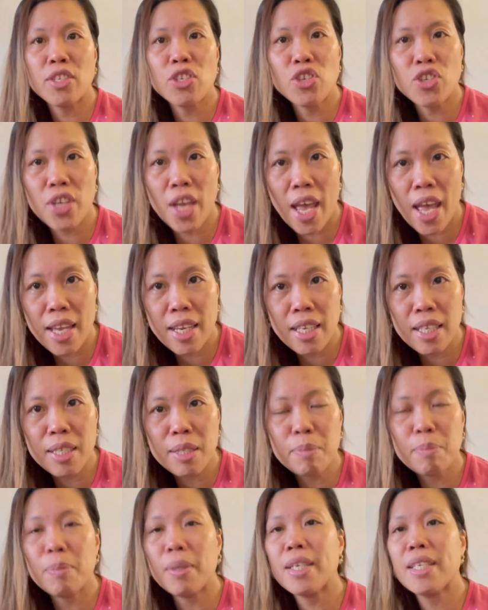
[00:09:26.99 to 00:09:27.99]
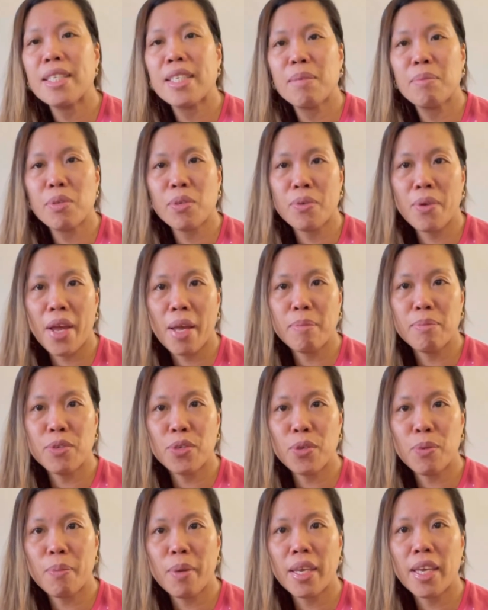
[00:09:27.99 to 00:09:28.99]
channel please subscribe
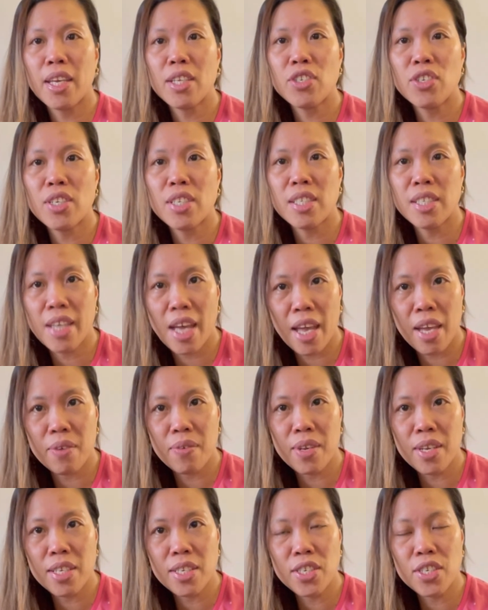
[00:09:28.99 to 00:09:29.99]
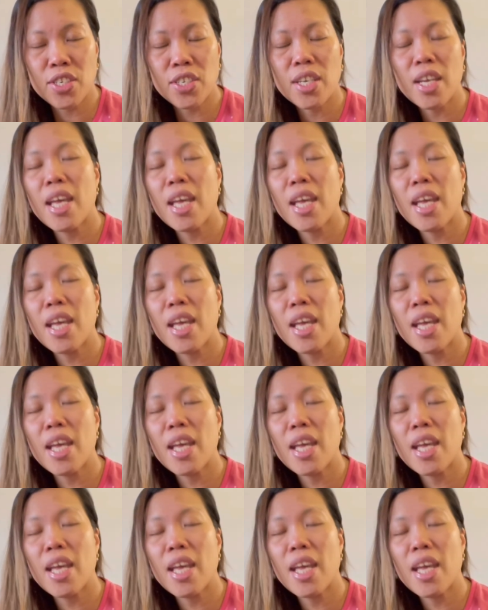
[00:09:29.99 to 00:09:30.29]
to my kitchen dairish